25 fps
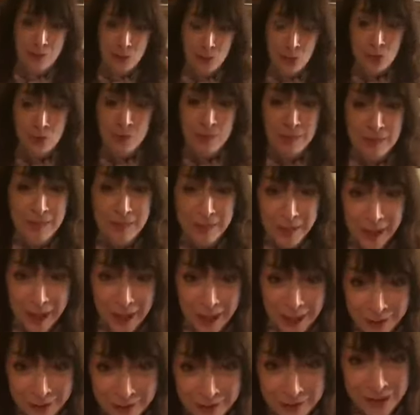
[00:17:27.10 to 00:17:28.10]
called me, the guy
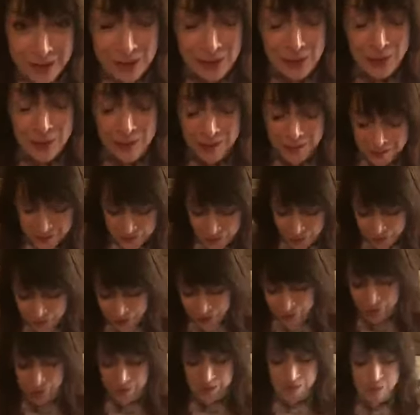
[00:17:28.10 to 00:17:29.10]
actually who wants to
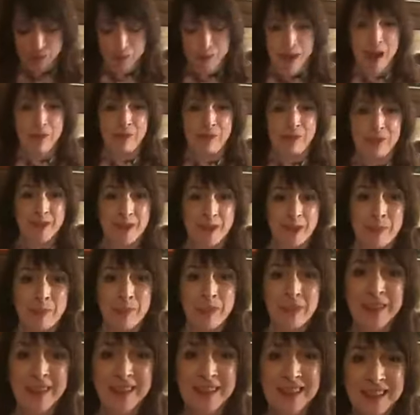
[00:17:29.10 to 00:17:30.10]
read from us from Africa.
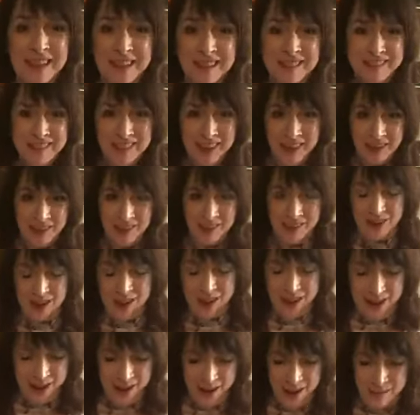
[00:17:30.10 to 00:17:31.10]
So,
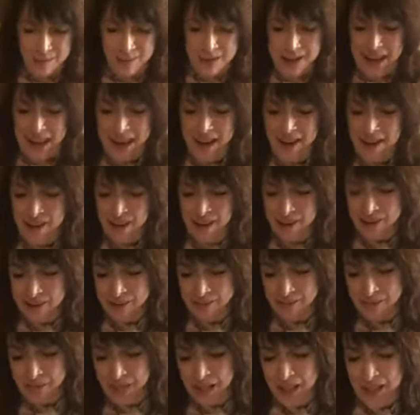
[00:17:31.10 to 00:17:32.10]
let me carry
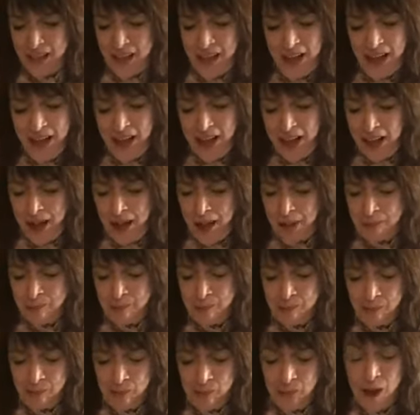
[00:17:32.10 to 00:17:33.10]
on.
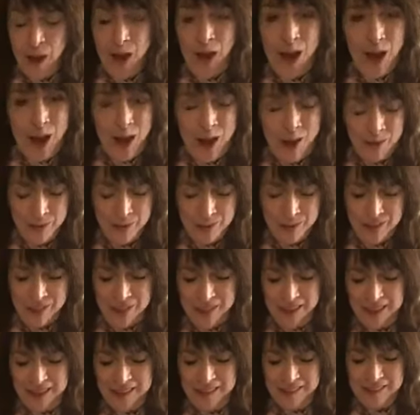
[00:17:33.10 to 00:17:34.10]
After
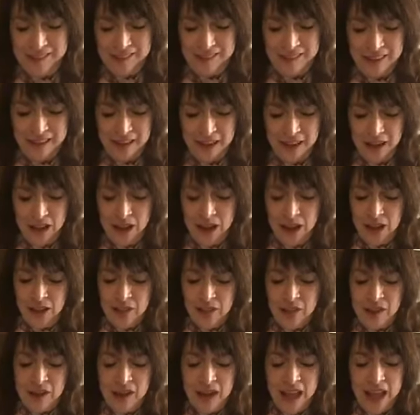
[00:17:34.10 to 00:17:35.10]
this,
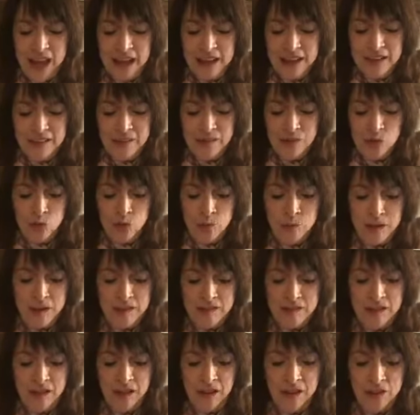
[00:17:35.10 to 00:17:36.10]
the Lady
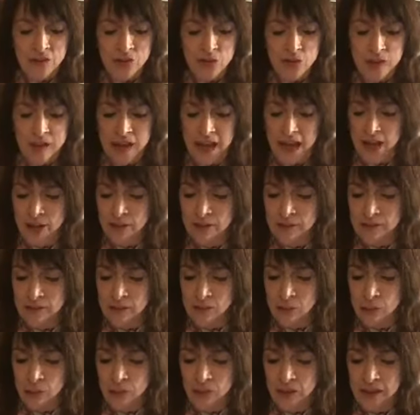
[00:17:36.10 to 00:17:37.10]
Zubaydah took
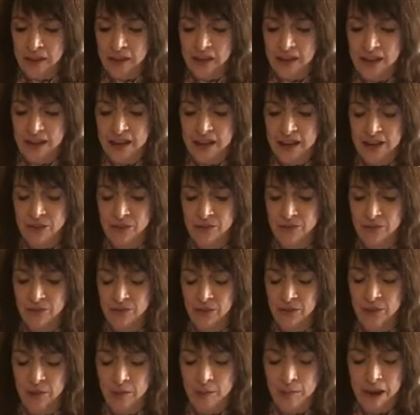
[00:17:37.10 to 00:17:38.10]
counsel with the Caliph
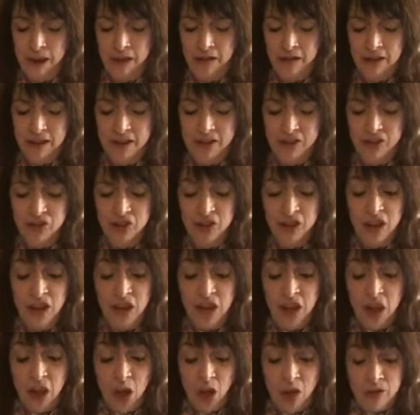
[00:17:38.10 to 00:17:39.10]
on the marriage
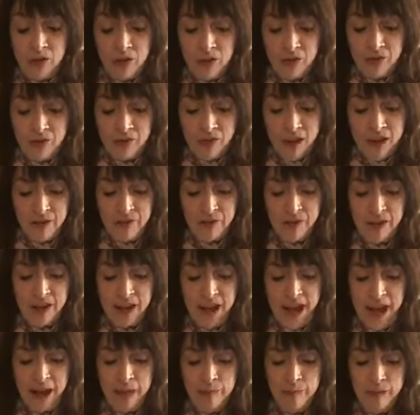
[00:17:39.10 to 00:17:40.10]
of her favourite
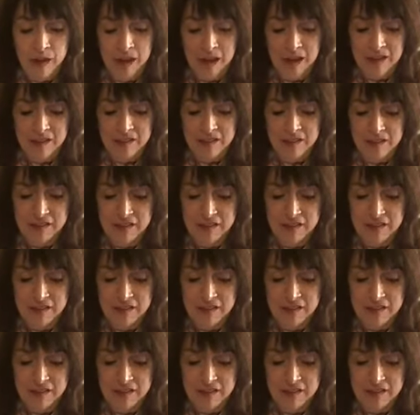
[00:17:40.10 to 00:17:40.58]
handmaid,